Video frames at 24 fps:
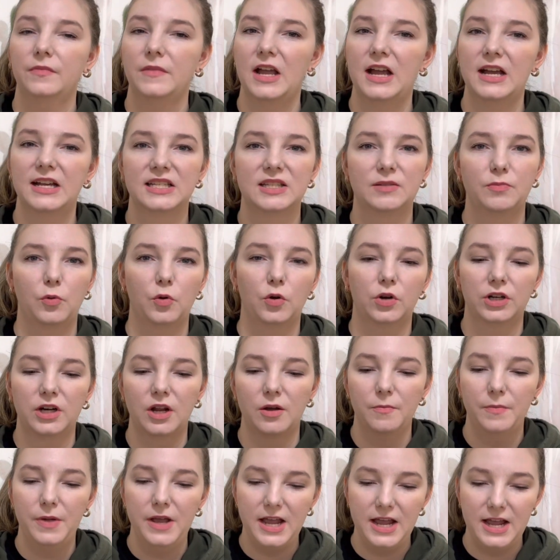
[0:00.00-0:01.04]
explored
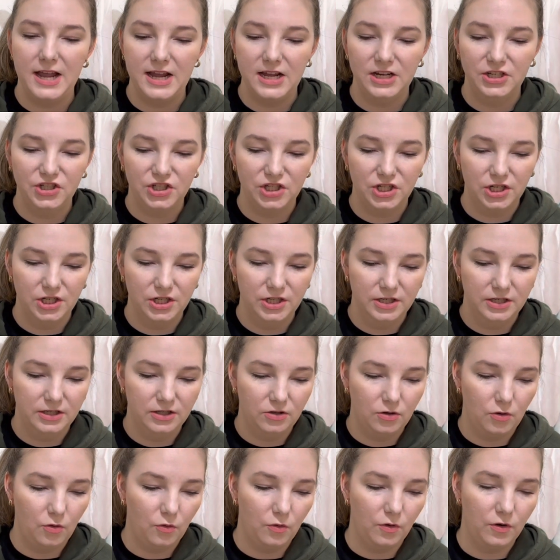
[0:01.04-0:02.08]
on page
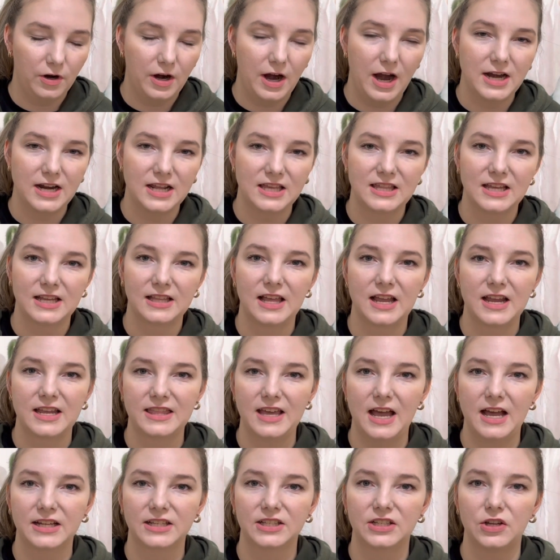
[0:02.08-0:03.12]
or anything like
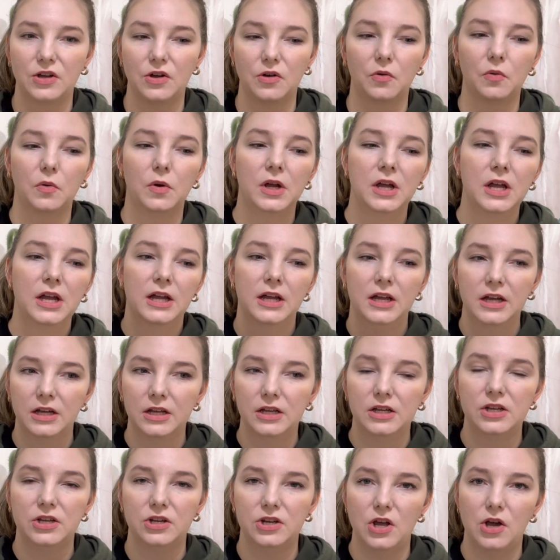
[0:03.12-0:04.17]
that. So,
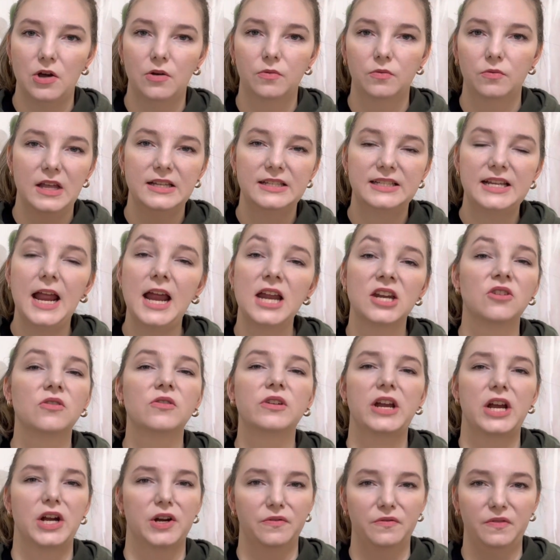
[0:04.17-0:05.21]
you know, it's handled
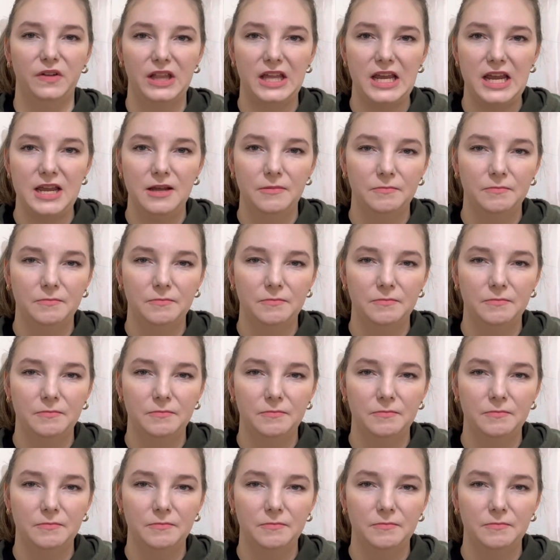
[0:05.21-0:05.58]
carefully.